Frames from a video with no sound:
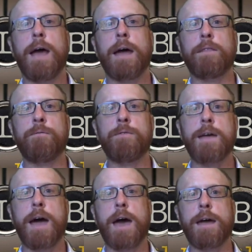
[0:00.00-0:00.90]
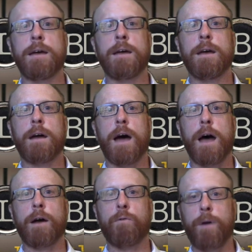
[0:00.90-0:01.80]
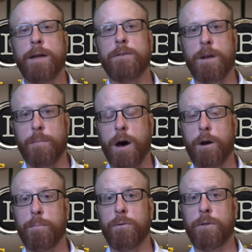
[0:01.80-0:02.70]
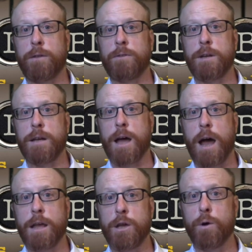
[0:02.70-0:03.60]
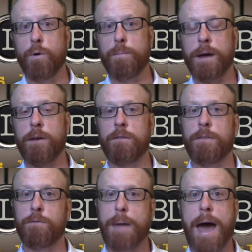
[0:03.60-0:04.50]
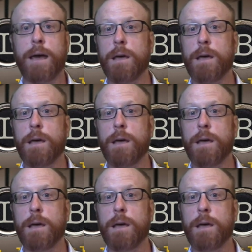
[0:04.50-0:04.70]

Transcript: And the VA granted him 100% TDIU because of his back.